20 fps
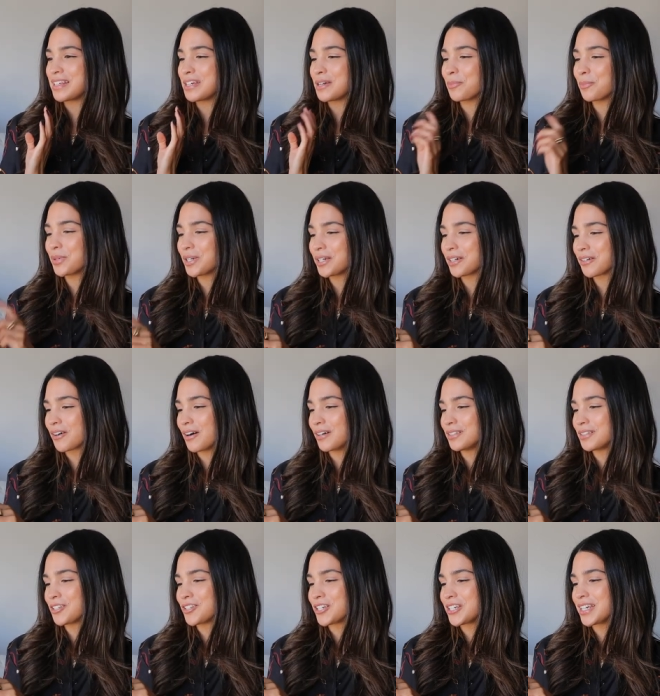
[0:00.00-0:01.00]
the
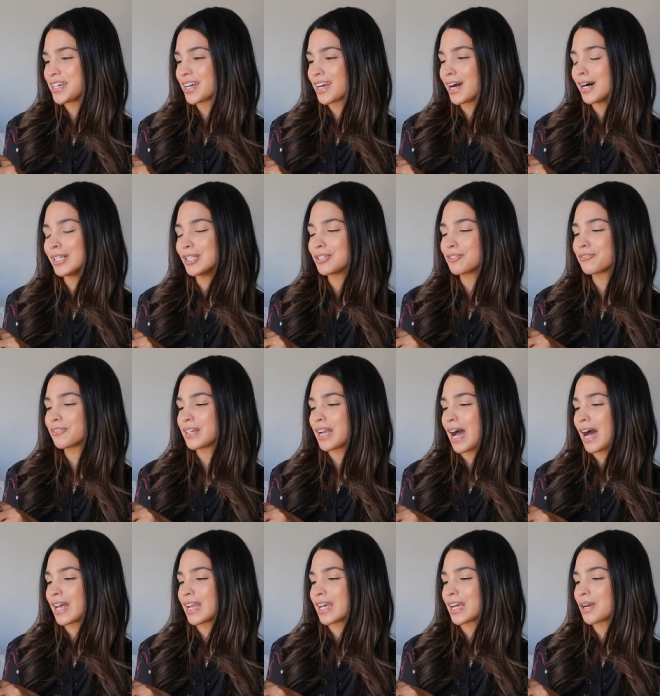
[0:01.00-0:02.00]
Pureology Color
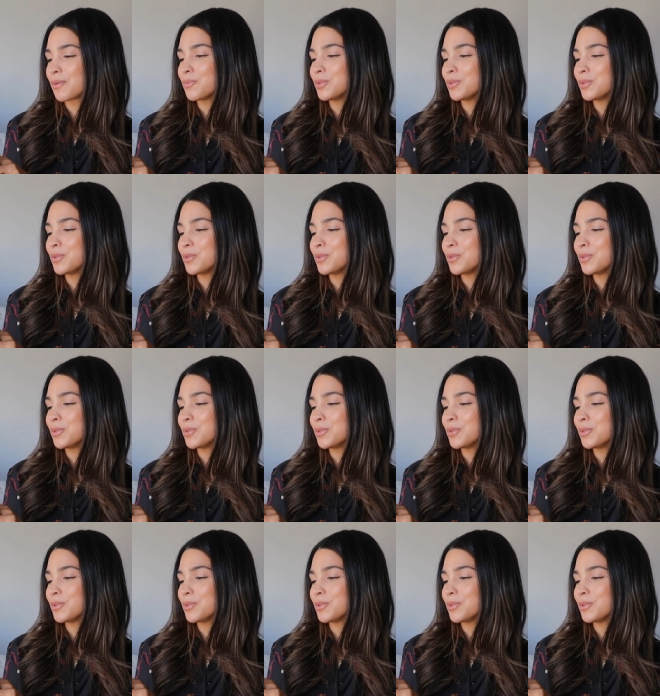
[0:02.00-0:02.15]
Fanatic